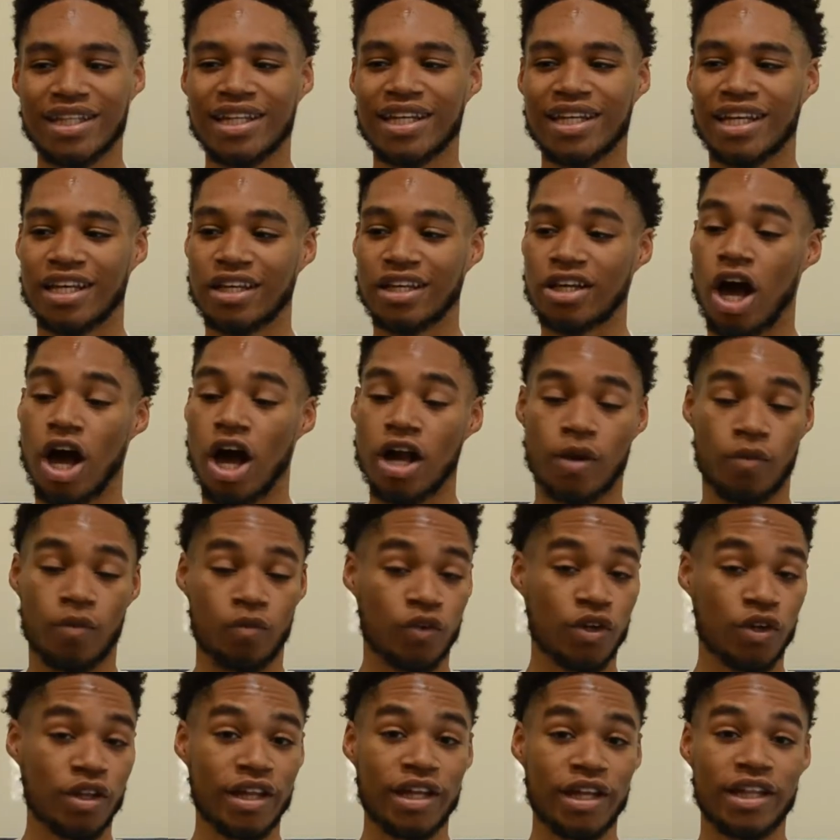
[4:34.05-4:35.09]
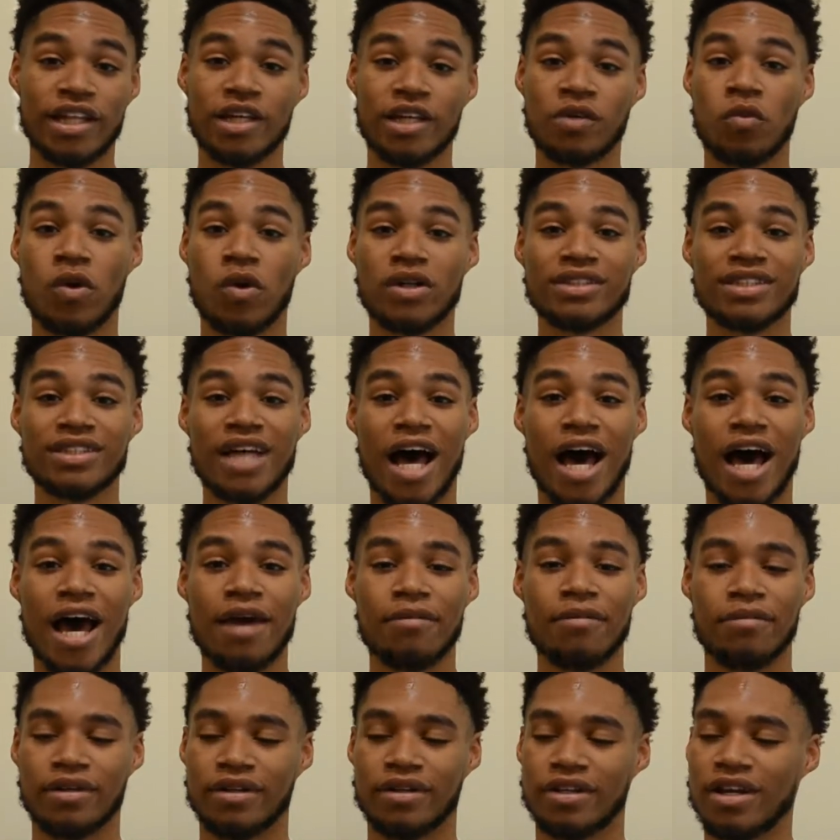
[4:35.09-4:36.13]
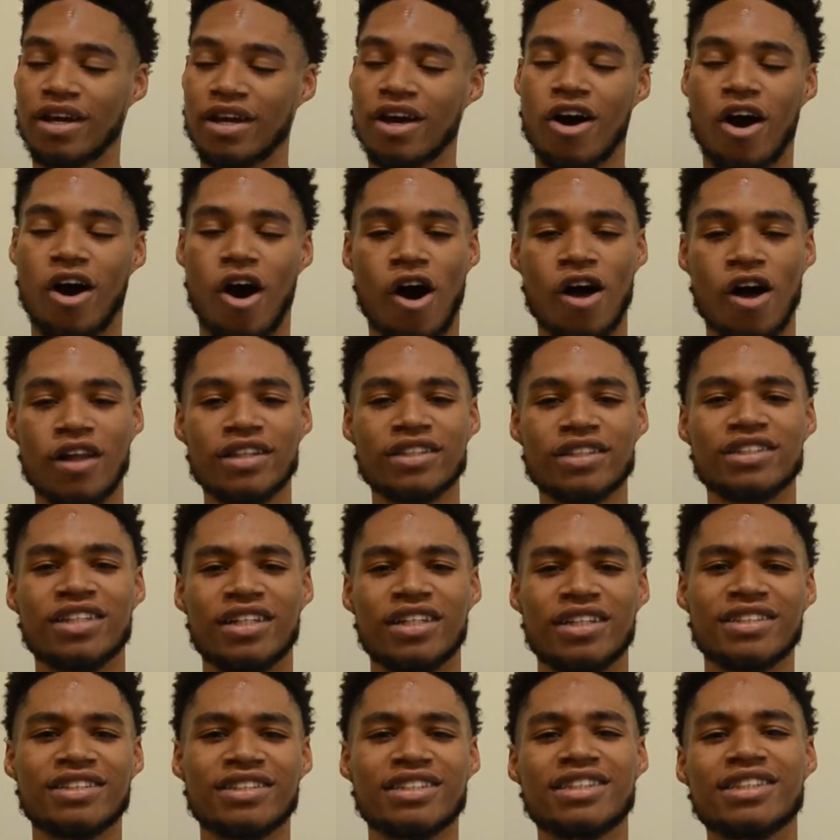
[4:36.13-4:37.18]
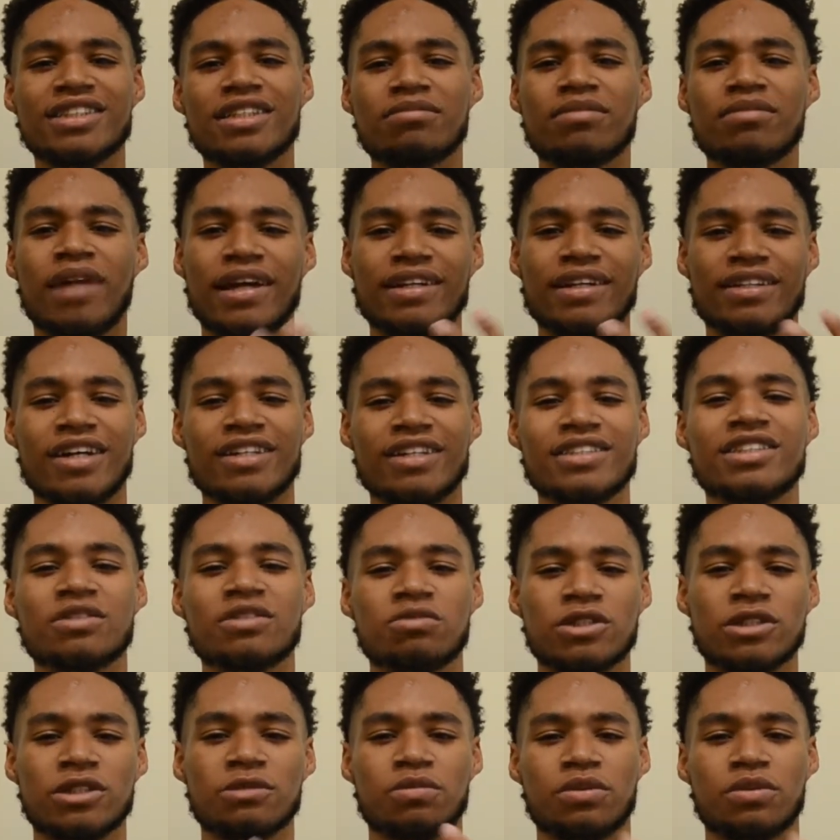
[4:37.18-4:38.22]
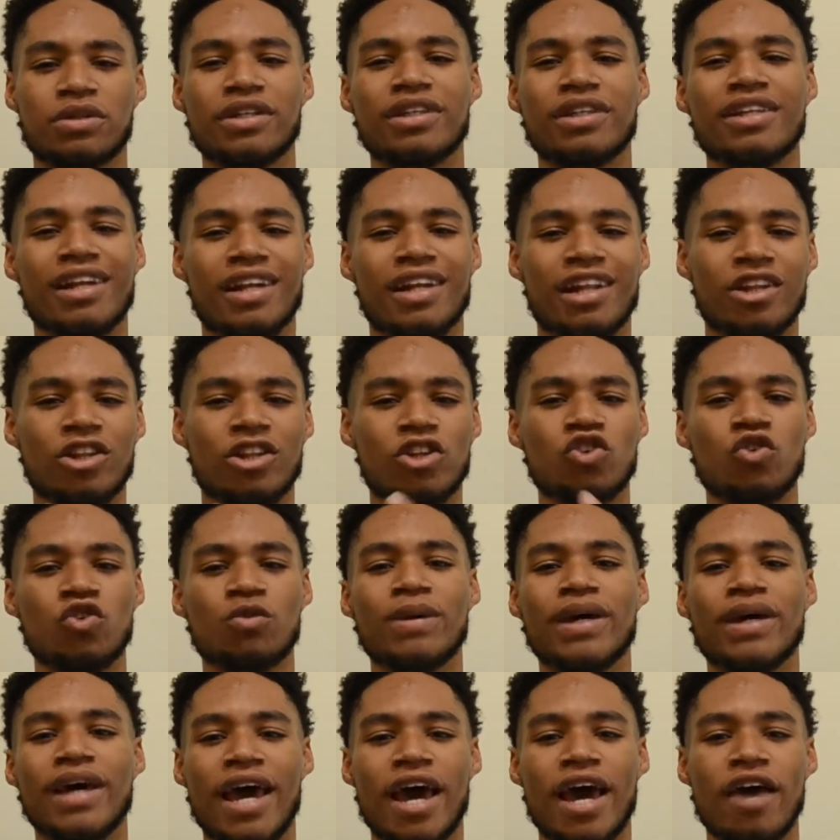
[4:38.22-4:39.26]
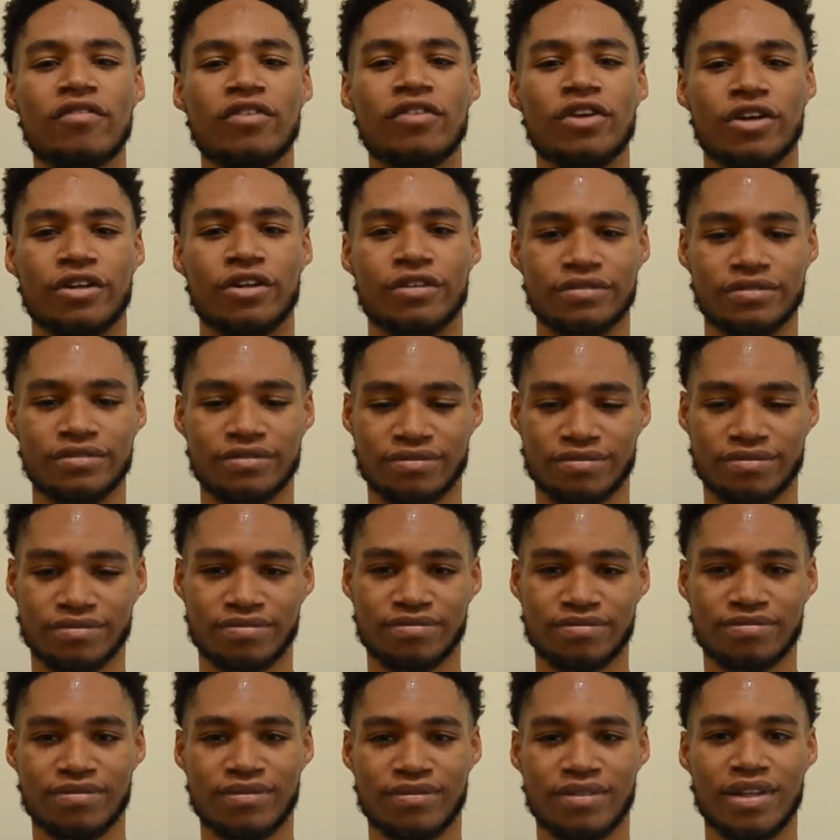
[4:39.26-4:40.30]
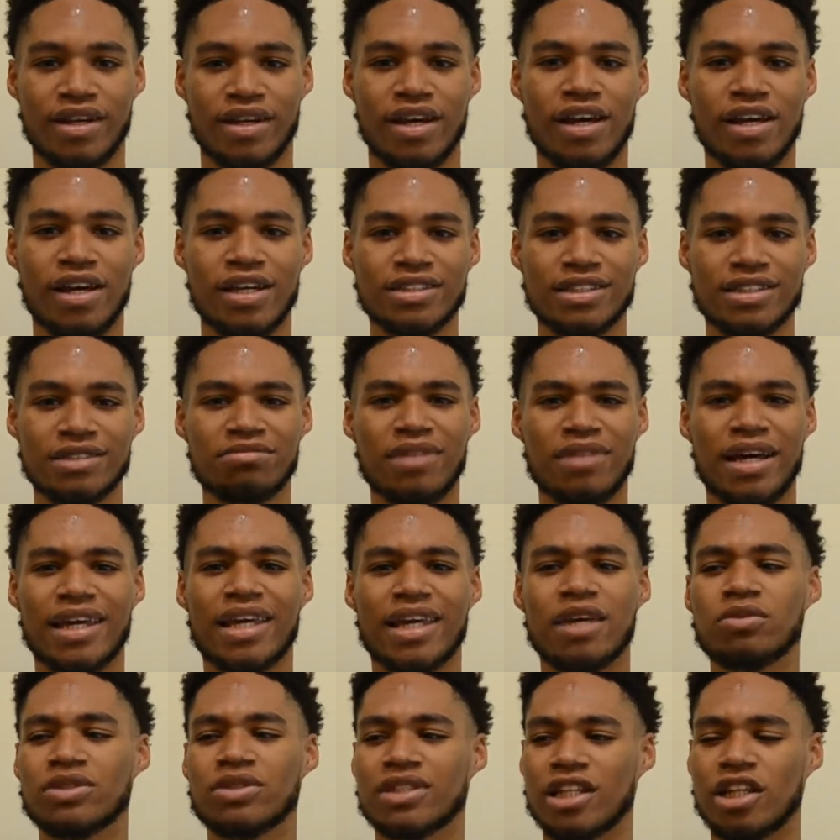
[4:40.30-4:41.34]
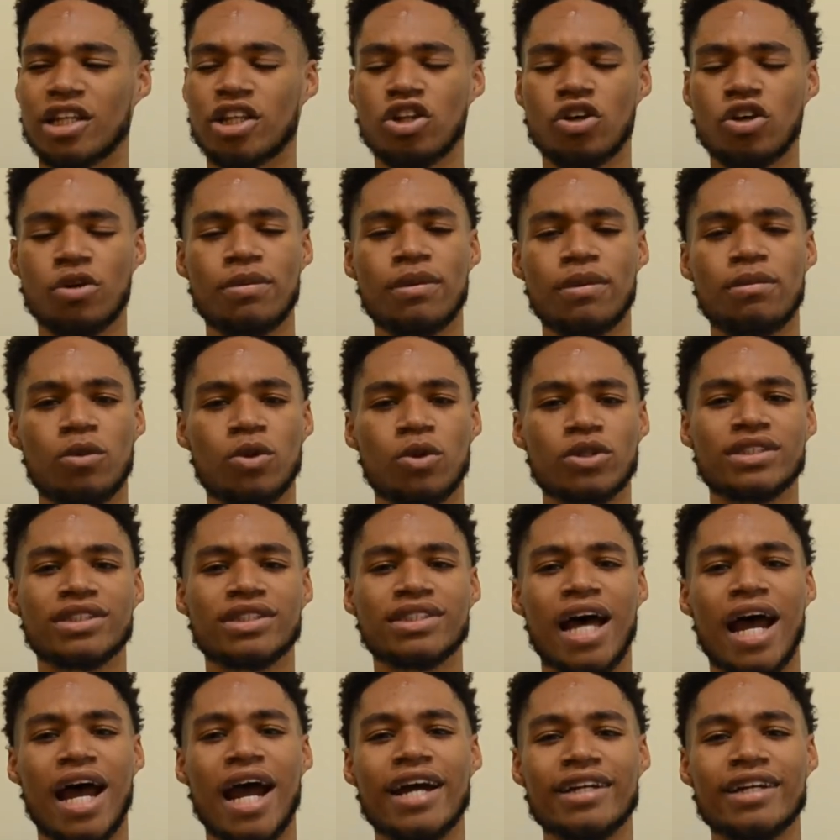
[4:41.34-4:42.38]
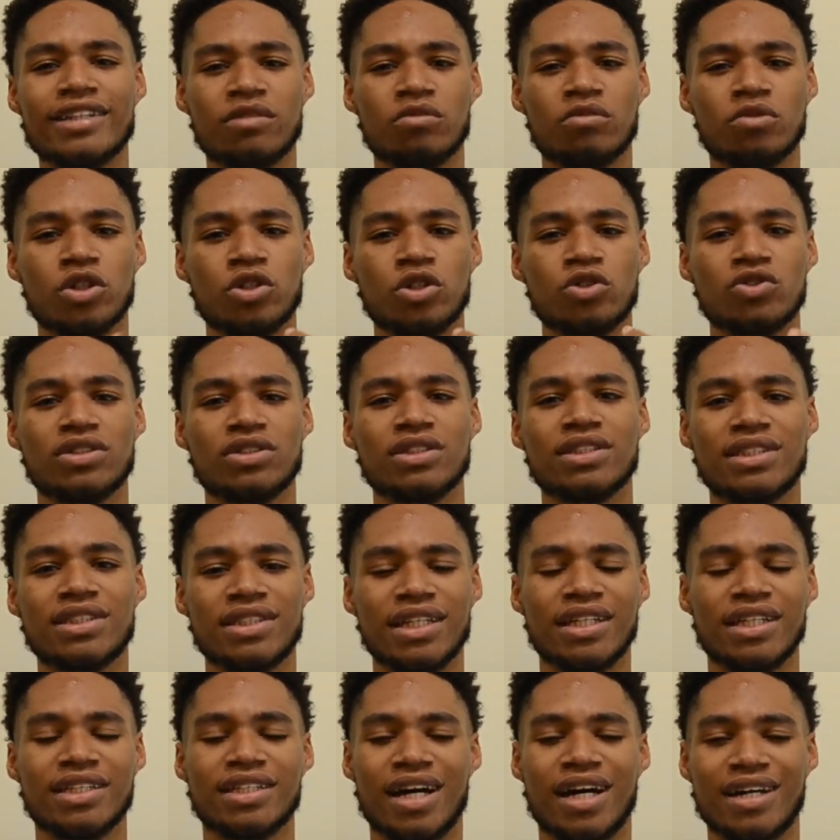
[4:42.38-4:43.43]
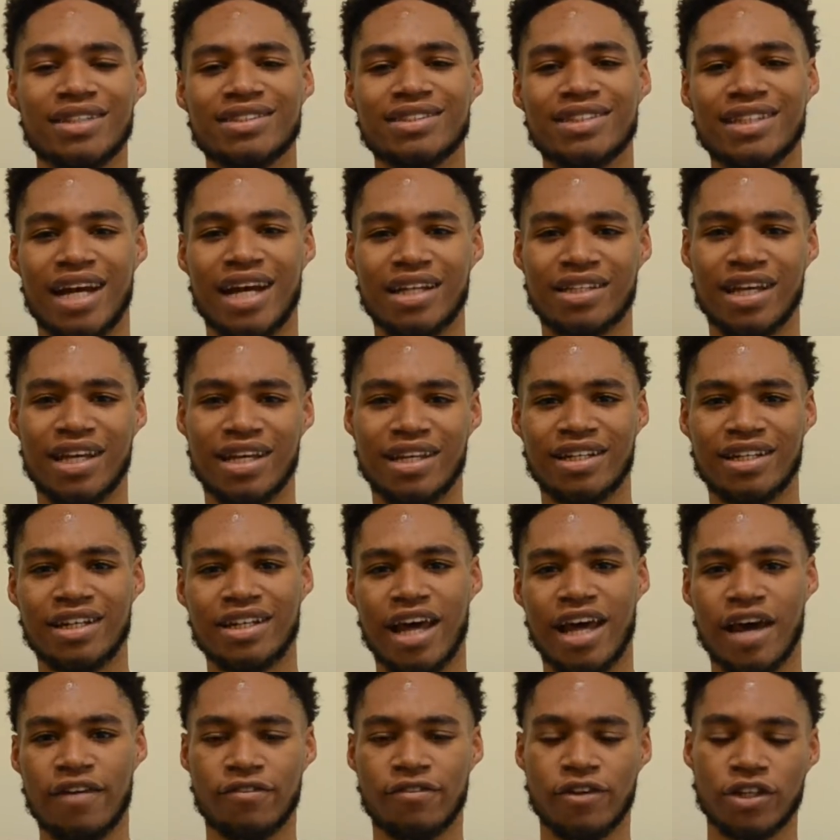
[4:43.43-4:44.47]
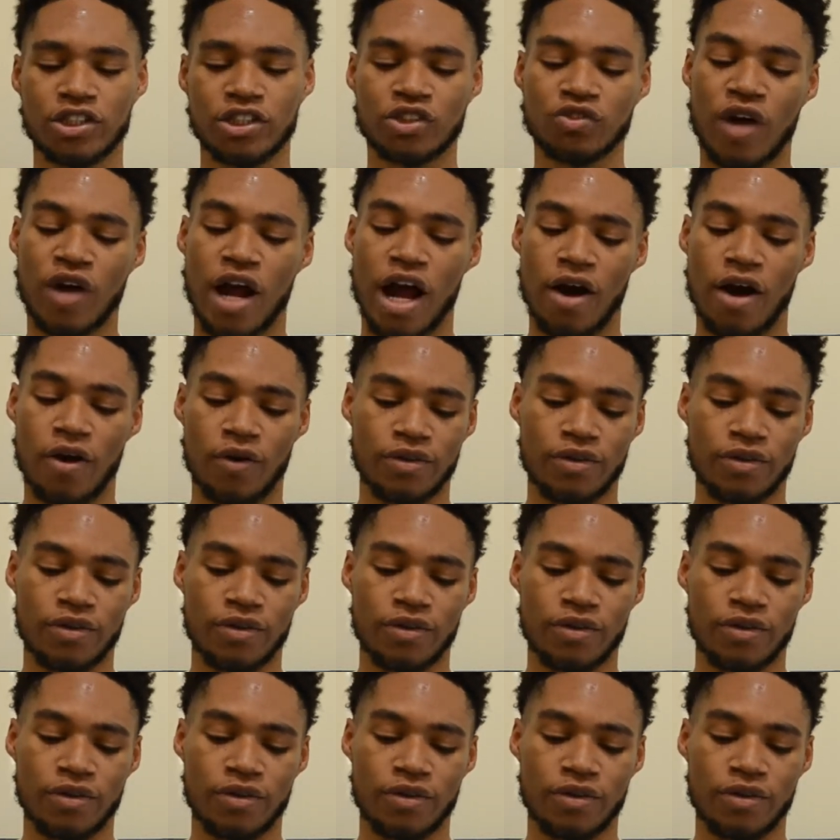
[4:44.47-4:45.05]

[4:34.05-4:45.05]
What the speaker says: He caught him really clean one time, and all of a sudden it seemed like Dustin was breathing a little bit heavier. It seemed like he was a little bit more tired than we're used to seeing Dustin at the end of that first round.